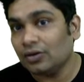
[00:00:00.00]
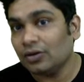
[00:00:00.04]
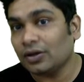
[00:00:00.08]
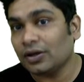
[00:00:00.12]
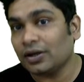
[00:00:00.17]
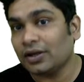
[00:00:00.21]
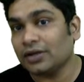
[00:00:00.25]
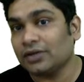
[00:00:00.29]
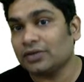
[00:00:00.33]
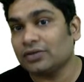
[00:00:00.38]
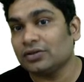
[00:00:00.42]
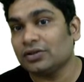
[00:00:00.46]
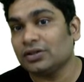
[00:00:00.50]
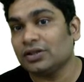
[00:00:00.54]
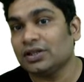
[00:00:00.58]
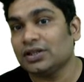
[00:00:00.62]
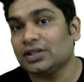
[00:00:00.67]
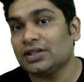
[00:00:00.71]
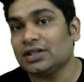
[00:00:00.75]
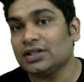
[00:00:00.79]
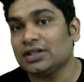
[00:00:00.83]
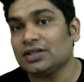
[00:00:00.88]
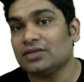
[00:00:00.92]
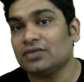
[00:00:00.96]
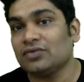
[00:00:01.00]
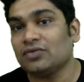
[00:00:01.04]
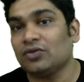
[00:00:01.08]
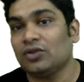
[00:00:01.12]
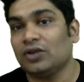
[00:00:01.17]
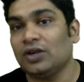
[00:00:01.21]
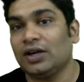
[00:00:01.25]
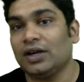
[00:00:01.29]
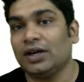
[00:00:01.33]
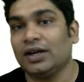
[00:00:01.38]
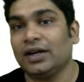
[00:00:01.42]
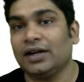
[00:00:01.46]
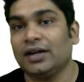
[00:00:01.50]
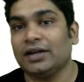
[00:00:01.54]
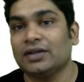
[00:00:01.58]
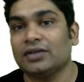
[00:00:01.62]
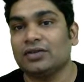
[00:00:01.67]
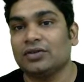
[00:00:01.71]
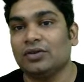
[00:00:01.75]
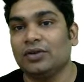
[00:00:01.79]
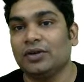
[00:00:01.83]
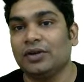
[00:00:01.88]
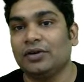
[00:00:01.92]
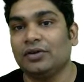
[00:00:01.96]
Okay, so this is what it is
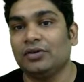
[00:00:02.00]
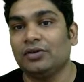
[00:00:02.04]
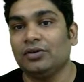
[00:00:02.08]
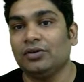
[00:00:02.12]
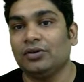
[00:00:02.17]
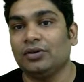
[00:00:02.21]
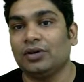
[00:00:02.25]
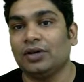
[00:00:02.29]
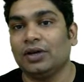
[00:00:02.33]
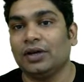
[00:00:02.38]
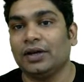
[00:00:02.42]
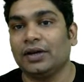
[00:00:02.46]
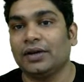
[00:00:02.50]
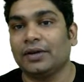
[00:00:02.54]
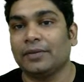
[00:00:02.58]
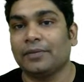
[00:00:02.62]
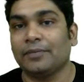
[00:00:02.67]
going to look like.